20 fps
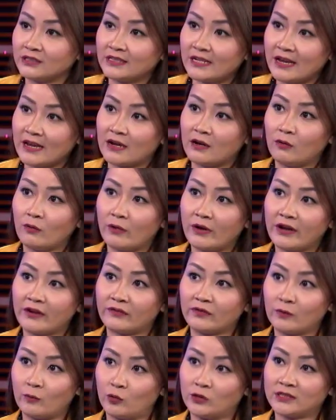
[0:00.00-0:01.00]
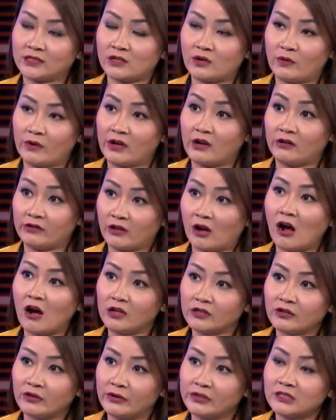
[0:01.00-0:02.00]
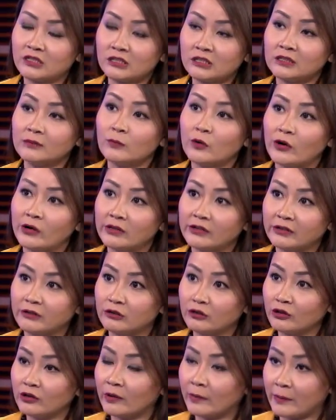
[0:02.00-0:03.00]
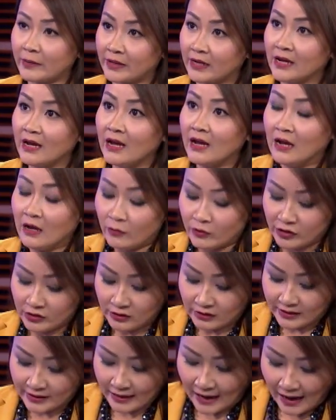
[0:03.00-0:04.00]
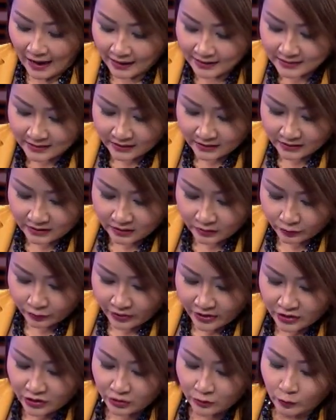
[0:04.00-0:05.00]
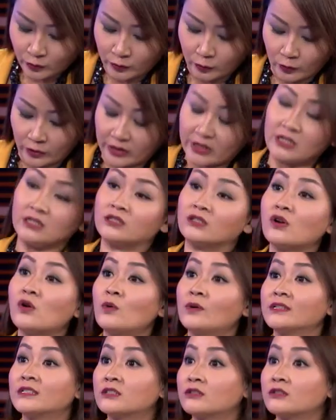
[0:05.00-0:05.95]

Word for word: take away from what's going on, the ongoing turmoil in Europe? I mean, when you look at ASEAN as a region, we're working towards